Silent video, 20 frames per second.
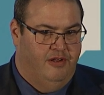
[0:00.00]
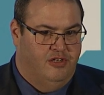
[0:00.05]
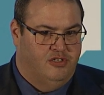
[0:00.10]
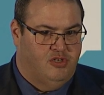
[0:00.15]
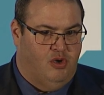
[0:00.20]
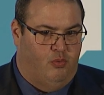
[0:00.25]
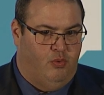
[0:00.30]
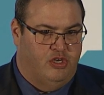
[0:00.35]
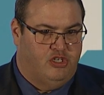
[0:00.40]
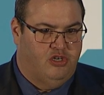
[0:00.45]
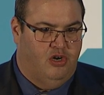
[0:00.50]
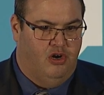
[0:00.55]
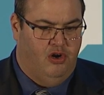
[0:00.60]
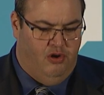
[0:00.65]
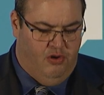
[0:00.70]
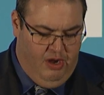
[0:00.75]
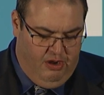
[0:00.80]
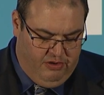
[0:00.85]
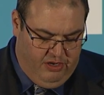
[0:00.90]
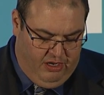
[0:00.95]
So when we turn
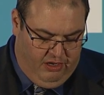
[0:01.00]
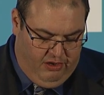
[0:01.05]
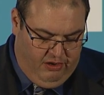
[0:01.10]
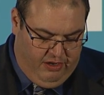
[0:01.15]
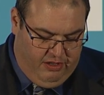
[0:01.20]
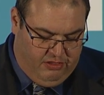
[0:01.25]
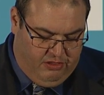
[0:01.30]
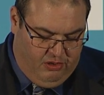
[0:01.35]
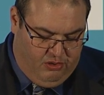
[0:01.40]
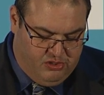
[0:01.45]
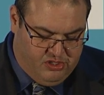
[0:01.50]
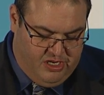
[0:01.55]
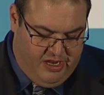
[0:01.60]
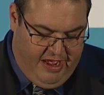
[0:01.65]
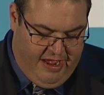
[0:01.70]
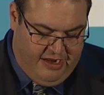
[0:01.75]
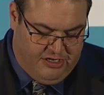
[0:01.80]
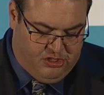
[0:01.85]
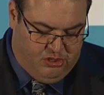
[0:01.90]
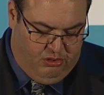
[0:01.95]
around and look at those
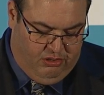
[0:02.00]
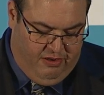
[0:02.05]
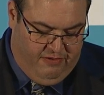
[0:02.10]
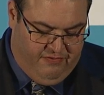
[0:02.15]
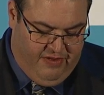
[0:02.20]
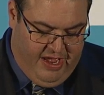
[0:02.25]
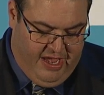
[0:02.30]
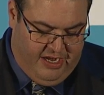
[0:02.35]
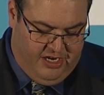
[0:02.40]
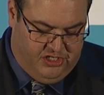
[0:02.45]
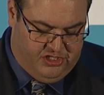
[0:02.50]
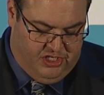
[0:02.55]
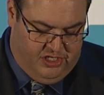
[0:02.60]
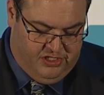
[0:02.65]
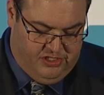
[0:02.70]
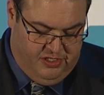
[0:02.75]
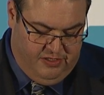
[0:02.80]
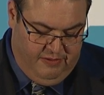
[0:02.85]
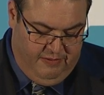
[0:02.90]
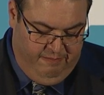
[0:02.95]
natural
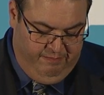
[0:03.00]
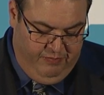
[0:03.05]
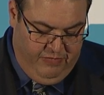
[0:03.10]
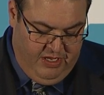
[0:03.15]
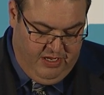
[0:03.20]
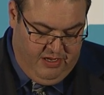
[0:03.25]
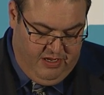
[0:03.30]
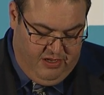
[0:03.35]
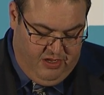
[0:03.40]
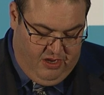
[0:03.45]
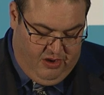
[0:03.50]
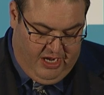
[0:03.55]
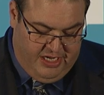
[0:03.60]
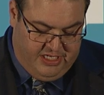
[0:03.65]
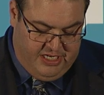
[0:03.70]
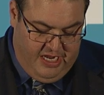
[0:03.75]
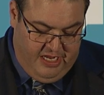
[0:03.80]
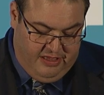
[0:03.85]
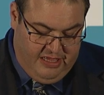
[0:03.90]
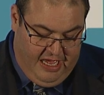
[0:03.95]
advantages, I
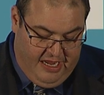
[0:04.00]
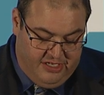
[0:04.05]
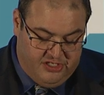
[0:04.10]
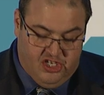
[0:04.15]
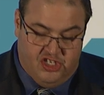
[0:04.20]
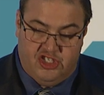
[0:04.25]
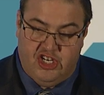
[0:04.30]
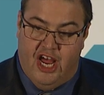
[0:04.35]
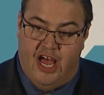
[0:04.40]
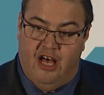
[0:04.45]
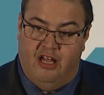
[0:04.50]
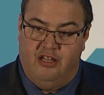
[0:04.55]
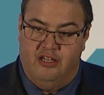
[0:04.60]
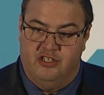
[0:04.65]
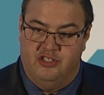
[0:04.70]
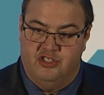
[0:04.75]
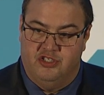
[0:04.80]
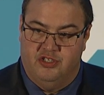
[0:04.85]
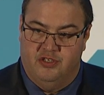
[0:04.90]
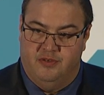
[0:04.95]
take that as a
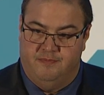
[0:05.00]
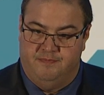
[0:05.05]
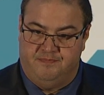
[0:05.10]
challenge.